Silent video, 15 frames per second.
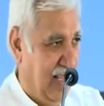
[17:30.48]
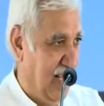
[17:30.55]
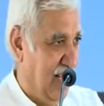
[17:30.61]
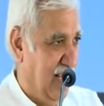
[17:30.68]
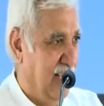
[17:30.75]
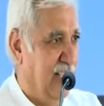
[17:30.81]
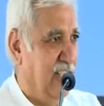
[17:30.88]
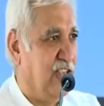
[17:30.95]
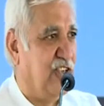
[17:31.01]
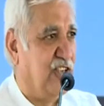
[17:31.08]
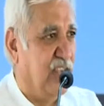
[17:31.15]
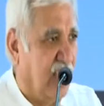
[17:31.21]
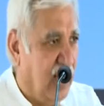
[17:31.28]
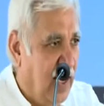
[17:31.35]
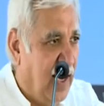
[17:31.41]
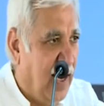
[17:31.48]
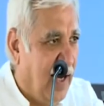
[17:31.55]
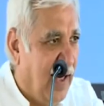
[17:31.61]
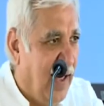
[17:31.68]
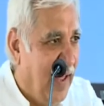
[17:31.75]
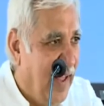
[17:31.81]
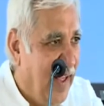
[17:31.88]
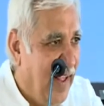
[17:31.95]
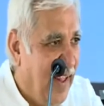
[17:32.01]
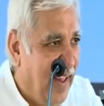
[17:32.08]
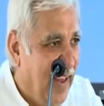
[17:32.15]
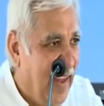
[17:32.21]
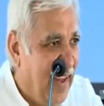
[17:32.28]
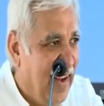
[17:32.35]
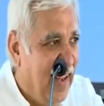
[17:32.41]
He is struggling.
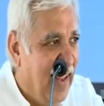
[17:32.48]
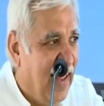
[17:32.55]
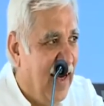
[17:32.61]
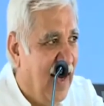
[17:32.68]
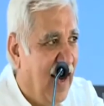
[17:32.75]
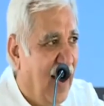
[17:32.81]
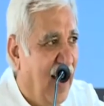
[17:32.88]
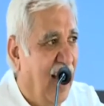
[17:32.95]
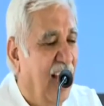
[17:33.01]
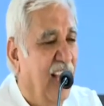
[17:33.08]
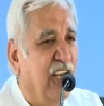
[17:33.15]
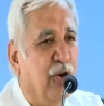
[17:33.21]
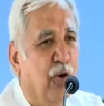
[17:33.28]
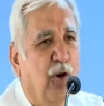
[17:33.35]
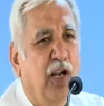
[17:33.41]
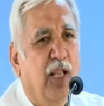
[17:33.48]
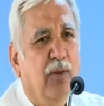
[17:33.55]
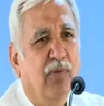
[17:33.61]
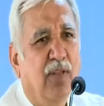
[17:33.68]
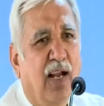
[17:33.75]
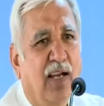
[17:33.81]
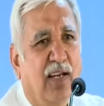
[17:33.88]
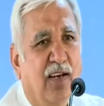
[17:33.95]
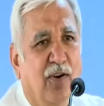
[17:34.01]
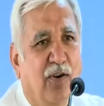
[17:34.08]
I told him that